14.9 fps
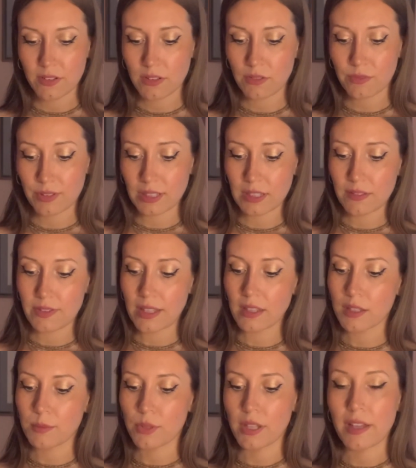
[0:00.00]
it really
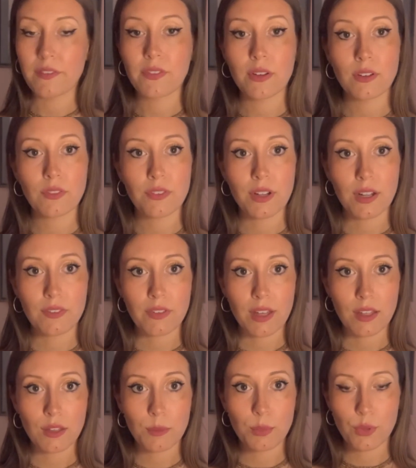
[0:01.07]
valuable. I found it very
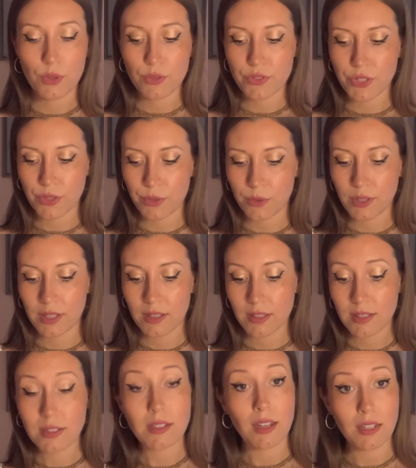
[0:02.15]
valuable to
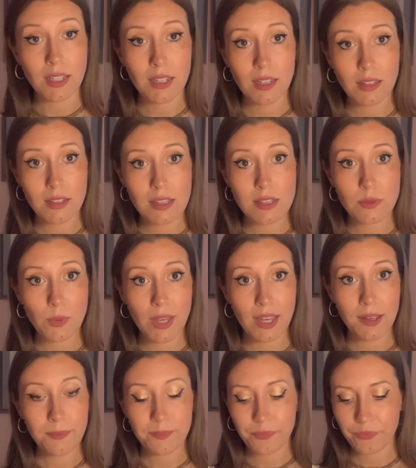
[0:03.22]
study in this
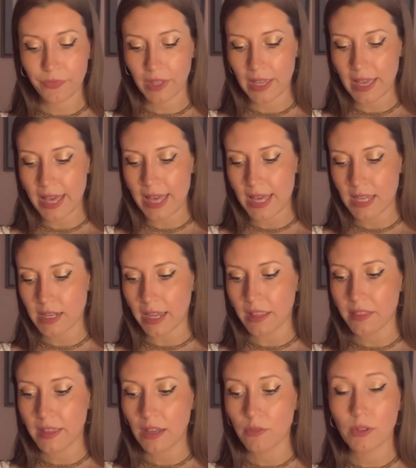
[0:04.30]
way. And I
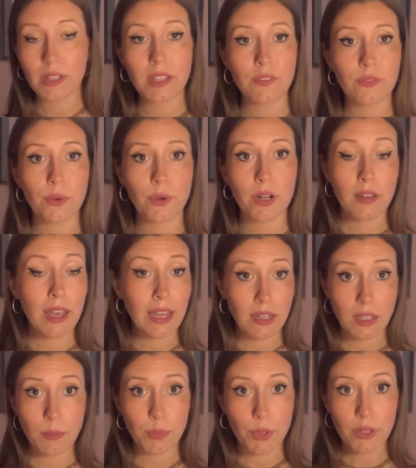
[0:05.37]
think really for
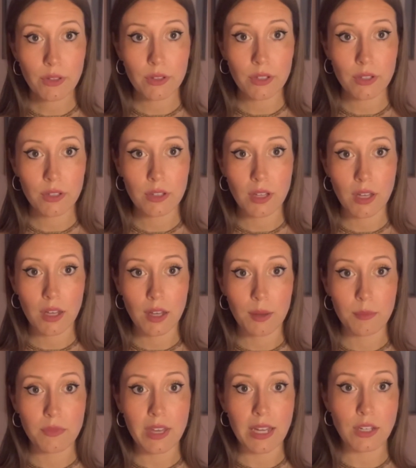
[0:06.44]
any book
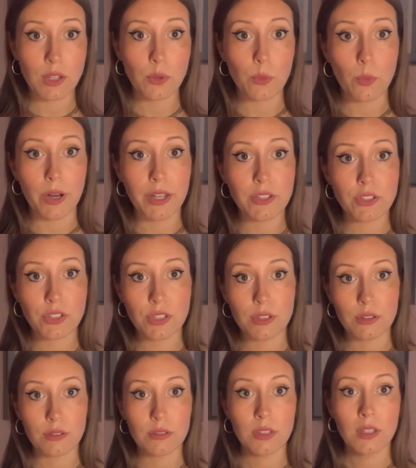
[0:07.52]
that you want
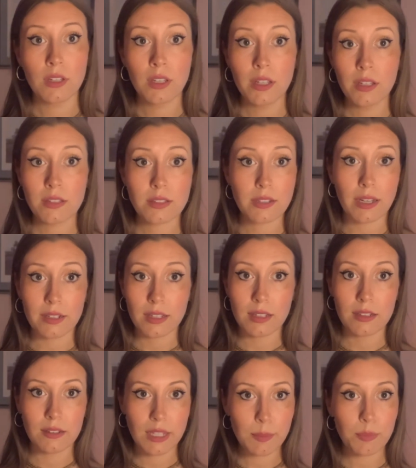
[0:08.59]
to study
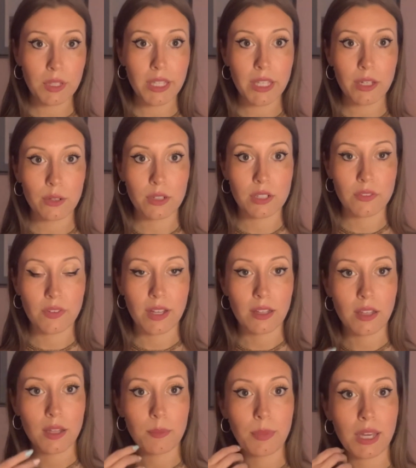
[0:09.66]
deeply or
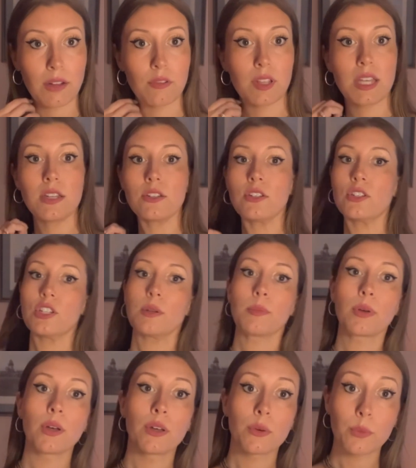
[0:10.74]
develop a relationship
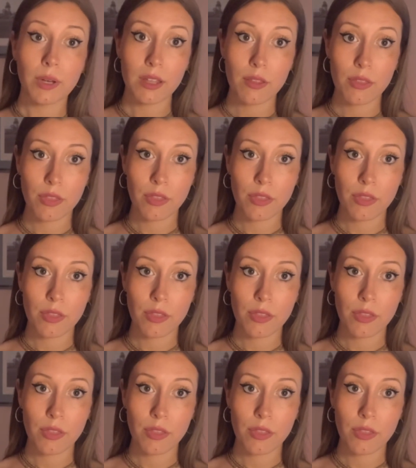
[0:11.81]
with,